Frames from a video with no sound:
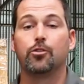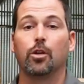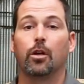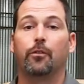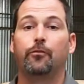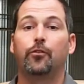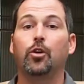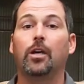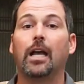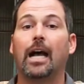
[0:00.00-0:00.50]
So
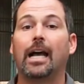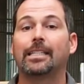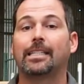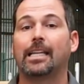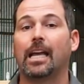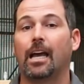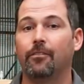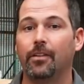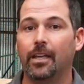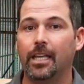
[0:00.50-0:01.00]
if you guys
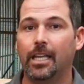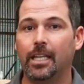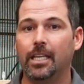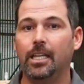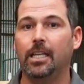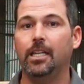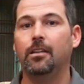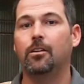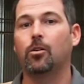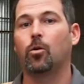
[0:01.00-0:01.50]
have
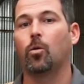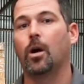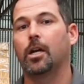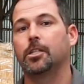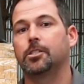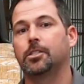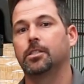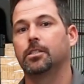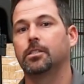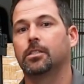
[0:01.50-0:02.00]
any
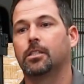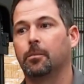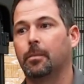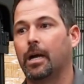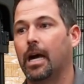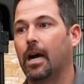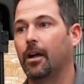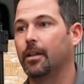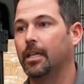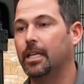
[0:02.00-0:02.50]
questions
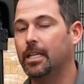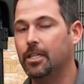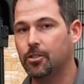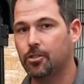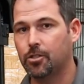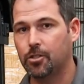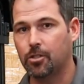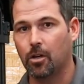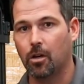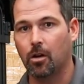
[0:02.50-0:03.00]
about
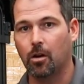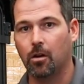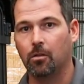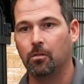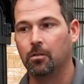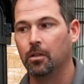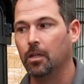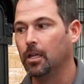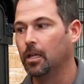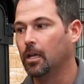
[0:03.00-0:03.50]

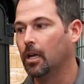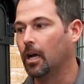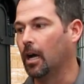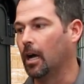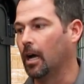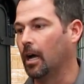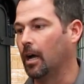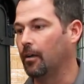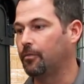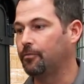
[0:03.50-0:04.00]
install,
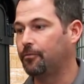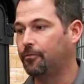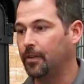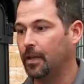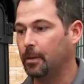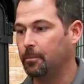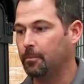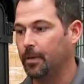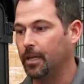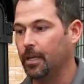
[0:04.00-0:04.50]

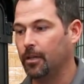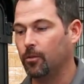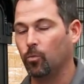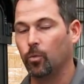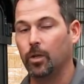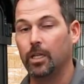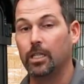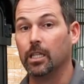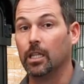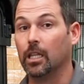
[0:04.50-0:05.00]
fitment,
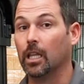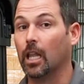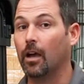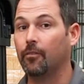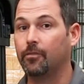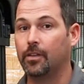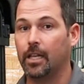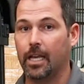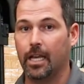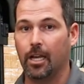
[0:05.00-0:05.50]
we'd
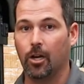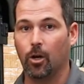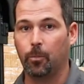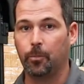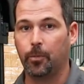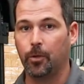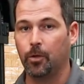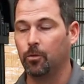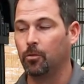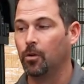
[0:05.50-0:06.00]
love to
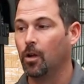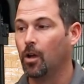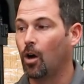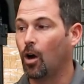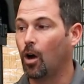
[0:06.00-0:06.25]
help you.